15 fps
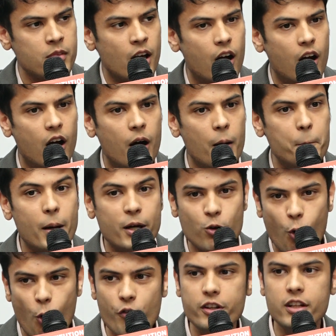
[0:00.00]
But
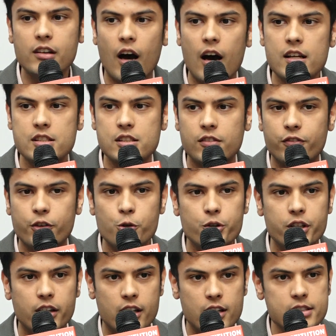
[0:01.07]
over the last few
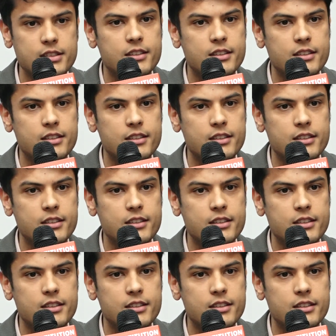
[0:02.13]
years,